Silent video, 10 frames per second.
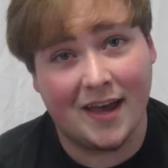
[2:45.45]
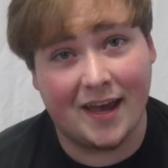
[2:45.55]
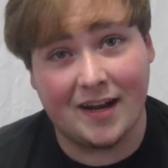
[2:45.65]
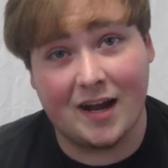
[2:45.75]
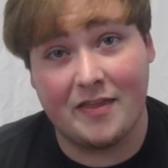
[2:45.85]

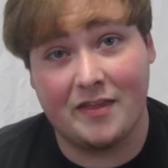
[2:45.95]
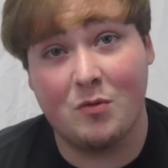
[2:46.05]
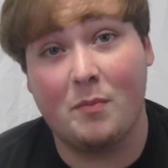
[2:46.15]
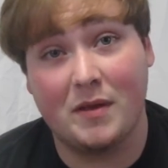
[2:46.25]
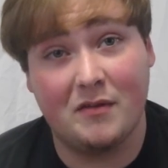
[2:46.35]
and uh, they
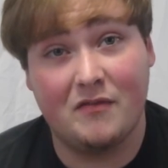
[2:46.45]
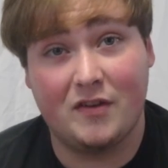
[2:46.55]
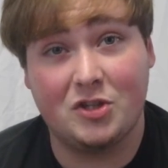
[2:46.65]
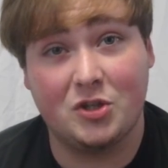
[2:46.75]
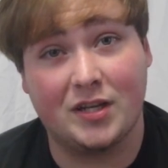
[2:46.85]
will be
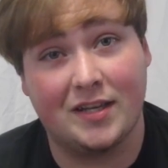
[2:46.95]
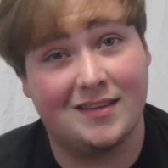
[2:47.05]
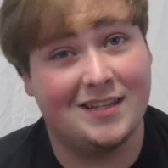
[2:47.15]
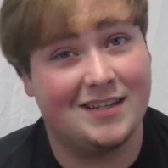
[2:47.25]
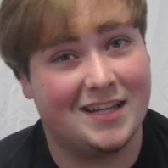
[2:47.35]
featured in
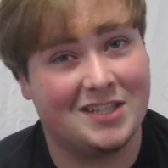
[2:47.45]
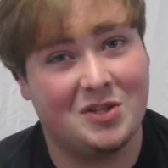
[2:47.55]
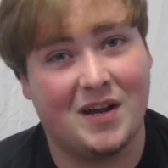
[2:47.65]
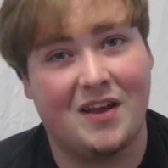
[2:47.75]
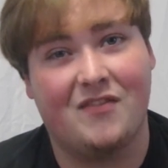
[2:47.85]
the next
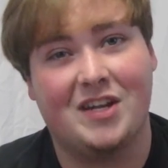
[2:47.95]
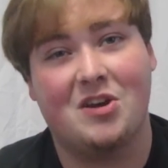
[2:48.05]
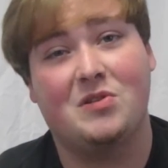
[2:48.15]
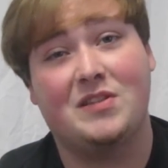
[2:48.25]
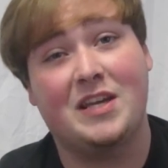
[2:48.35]
Q&A video.